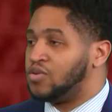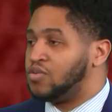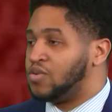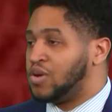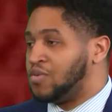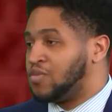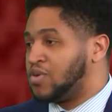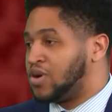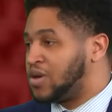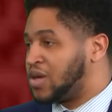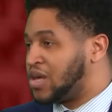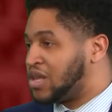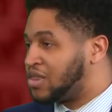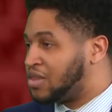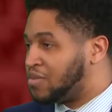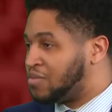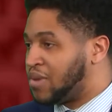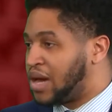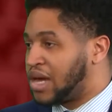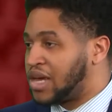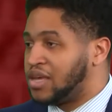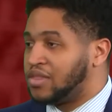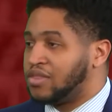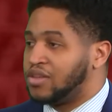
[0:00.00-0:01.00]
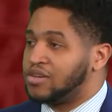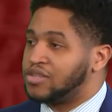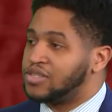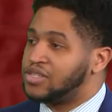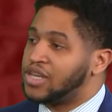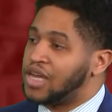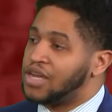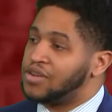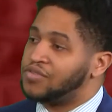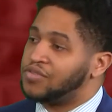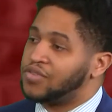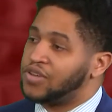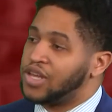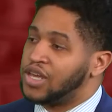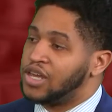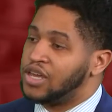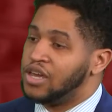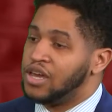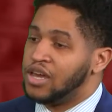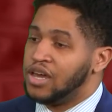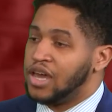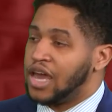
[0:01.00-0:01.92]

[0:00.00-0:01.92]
We want to get them back in there safely.